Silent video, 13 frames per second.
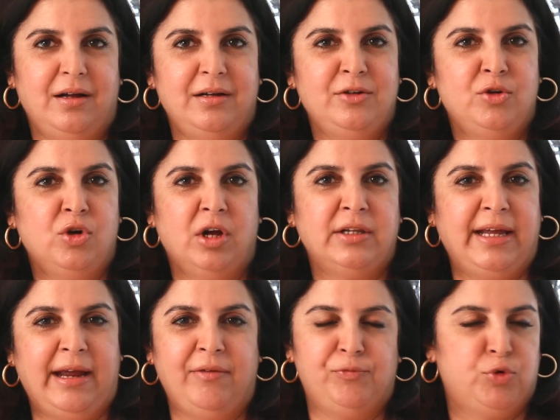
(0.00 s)
You know,
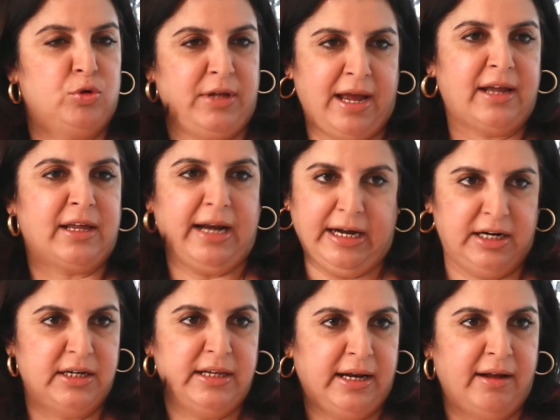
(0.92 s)
to their
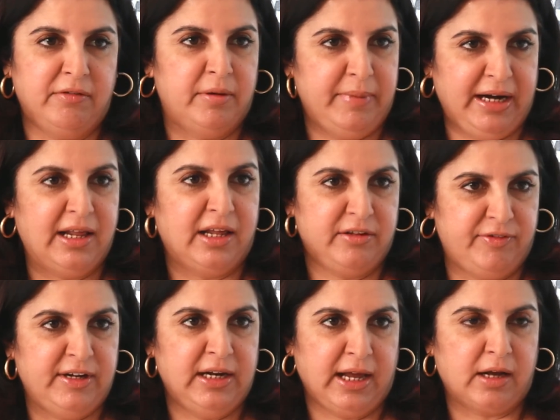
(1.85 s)
credit, they never made us
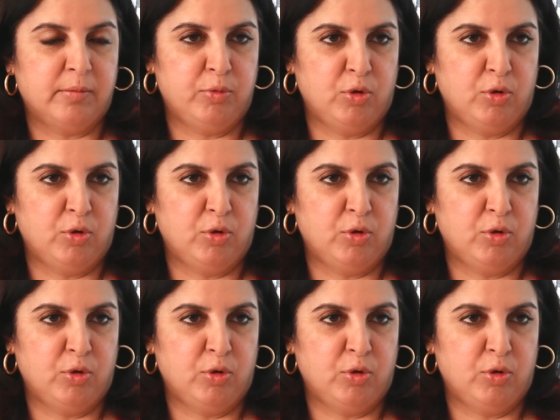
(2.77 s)
feel like a poor cousin.